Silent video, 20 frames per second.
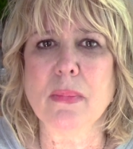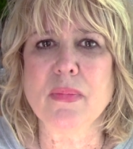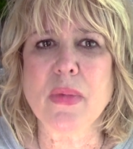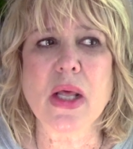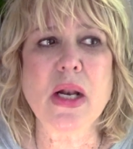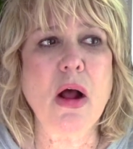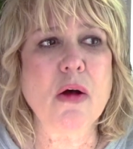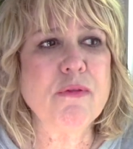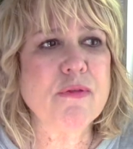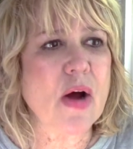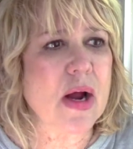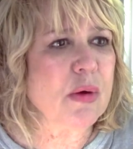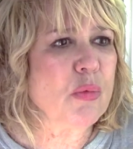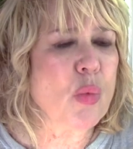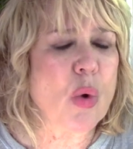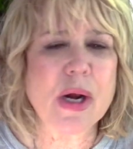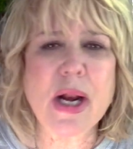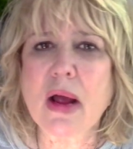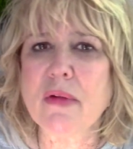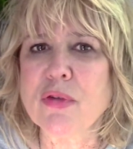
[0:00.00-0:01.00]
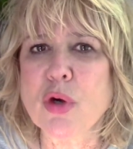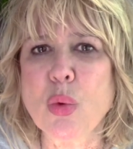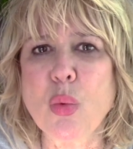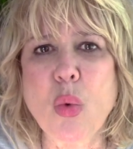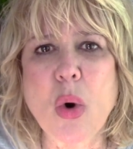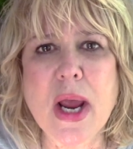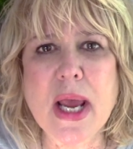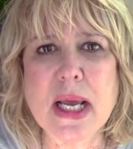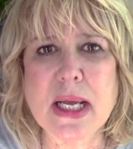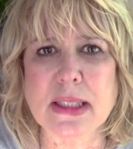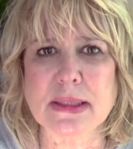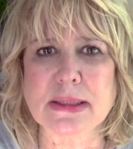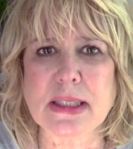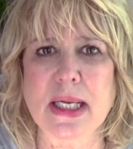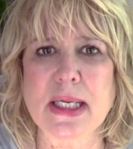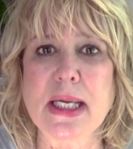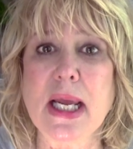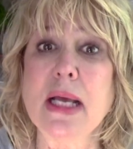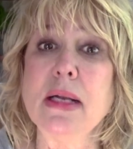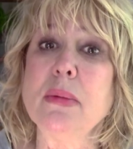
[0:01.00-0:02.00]
And I'll find whatever ways
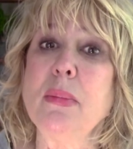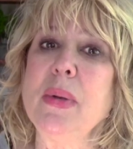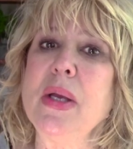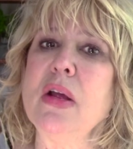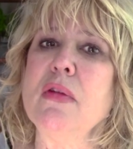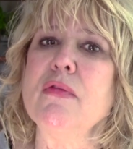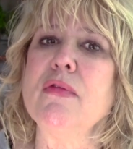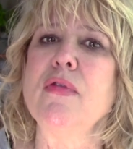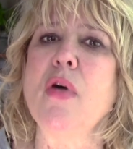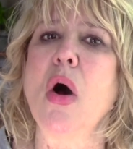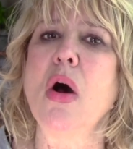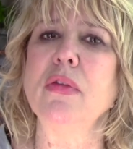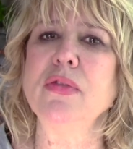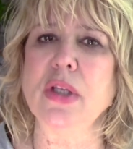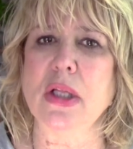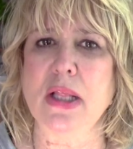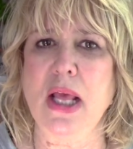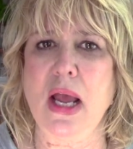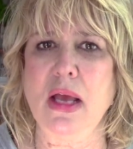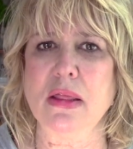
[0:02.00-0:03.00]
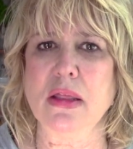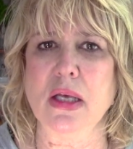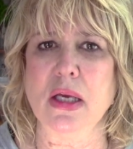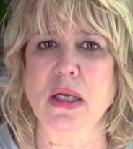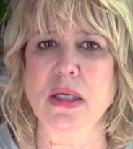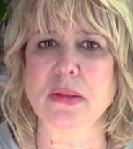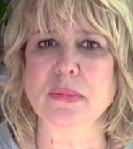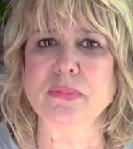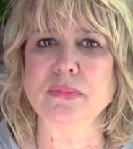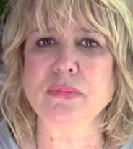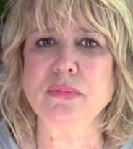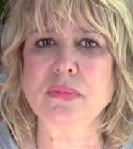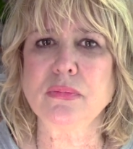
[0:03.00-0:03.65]
I can to be involved in that thing.